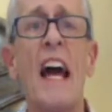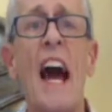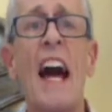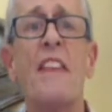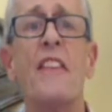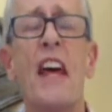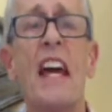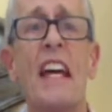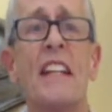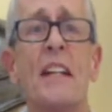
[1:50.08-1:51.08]
and
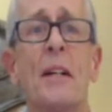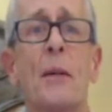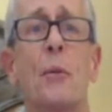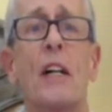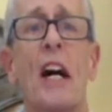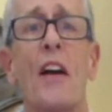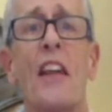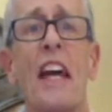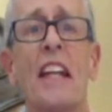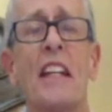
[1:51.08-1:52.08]
then we are
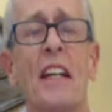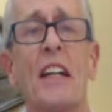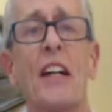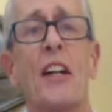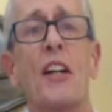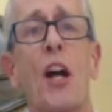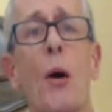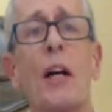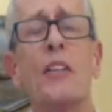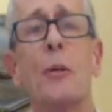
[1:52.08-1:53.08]

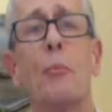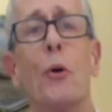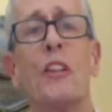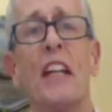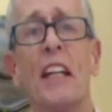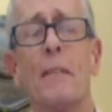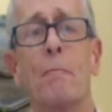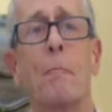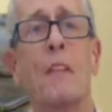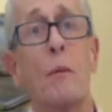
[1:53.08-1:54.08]
going to put in,
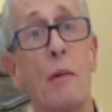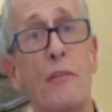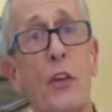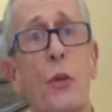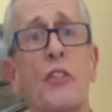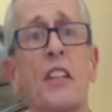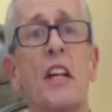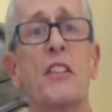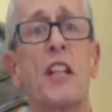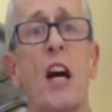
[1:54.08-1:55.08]
we're infusing
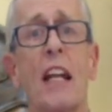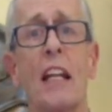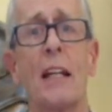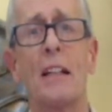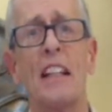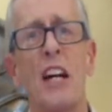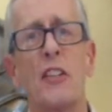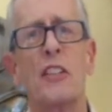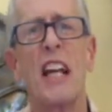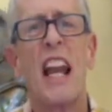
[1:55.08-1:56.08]
this slightly,
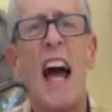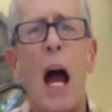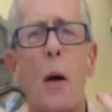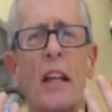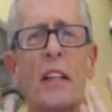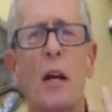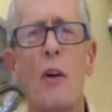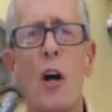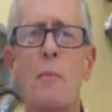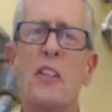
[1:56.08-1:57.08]
just allowing the
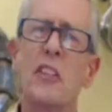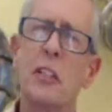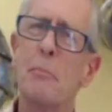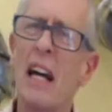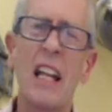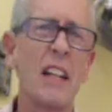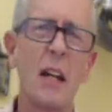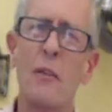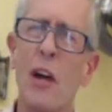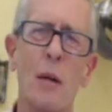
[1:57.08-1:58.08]
aromas, smell the
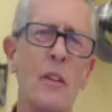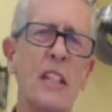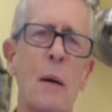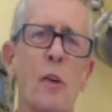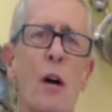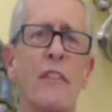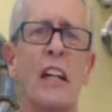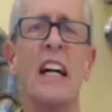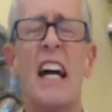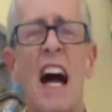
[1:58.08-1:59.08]
aromas coming off
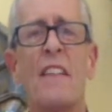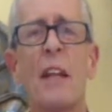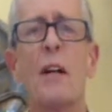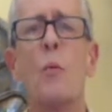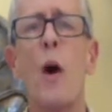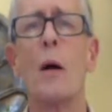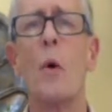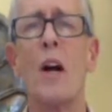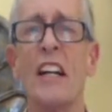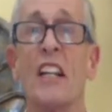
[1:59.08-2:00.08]
here, and then the white
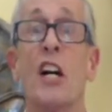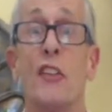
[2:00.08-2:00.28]
wine.